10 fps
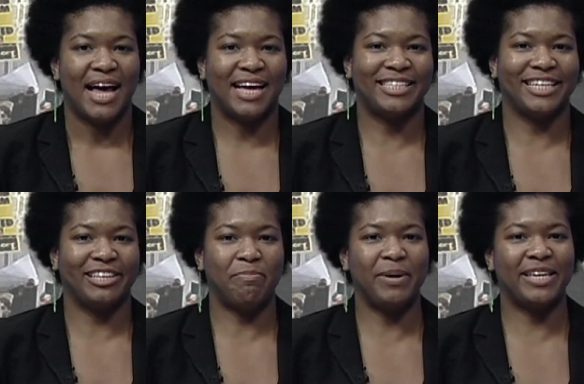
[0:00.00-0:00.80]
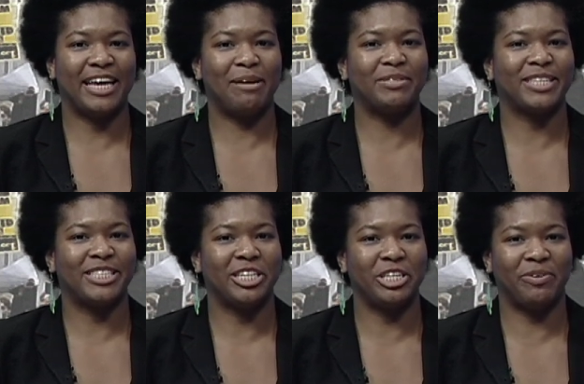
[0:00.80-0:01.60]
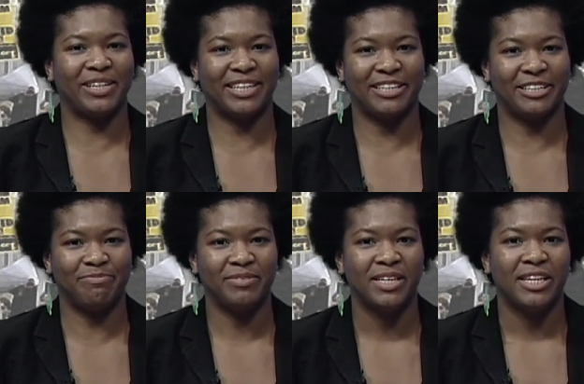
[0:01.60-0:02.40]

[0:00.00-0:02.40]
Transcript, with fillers: As the Olympic Games continue in London,